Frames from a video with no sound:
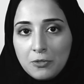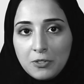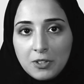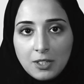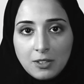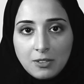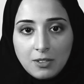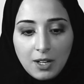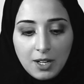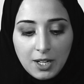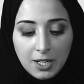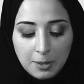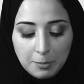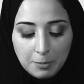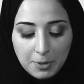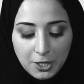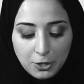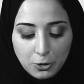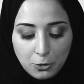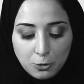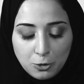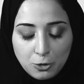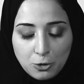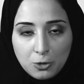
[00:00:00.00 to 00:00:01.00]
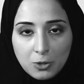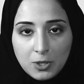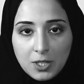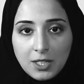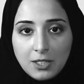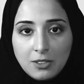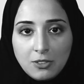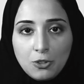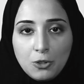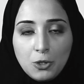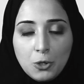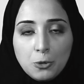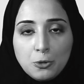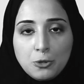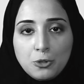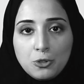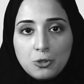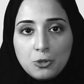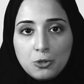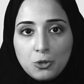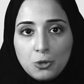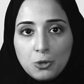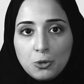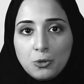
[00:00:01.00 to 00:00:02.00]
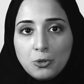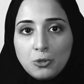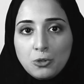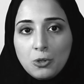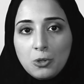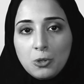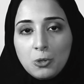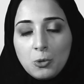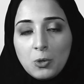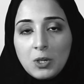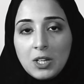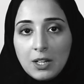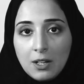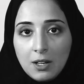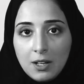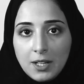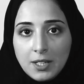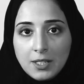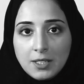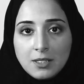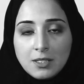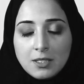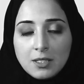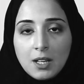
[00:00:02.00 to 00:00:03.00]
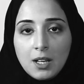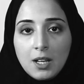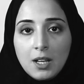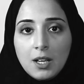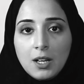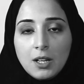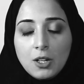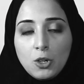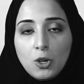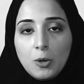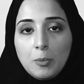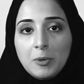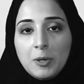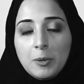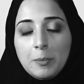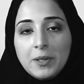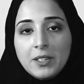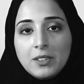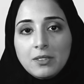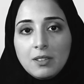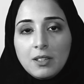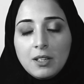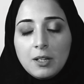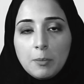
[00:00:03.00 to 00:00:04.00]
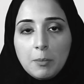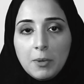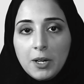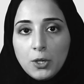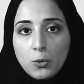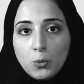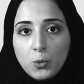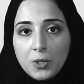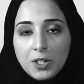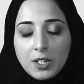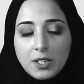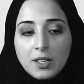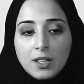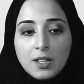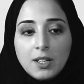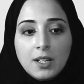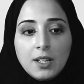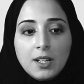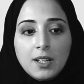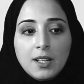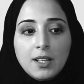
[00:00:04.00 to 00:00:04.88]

of the time I used to get those 2 to 3 lines complimenting my work.